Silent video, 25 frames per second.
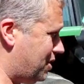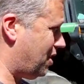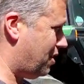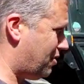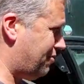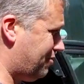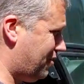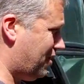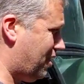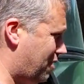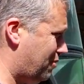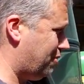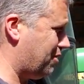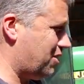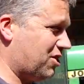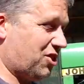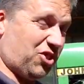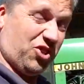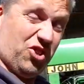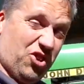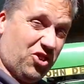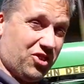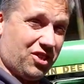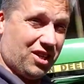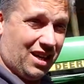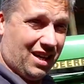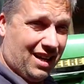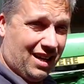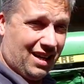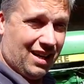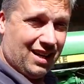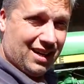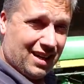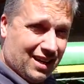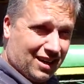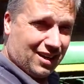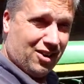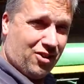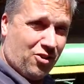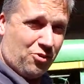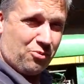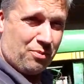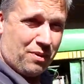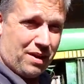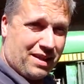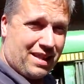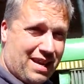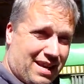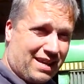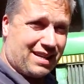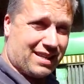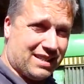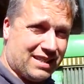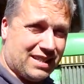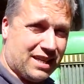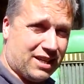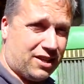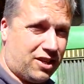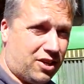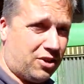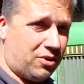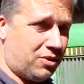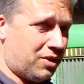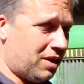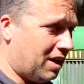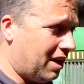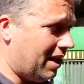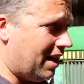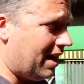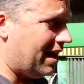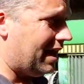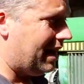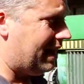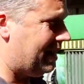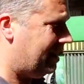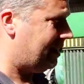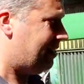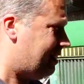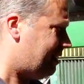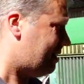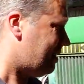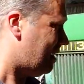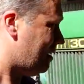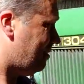so far, which is good. Long may that continue. And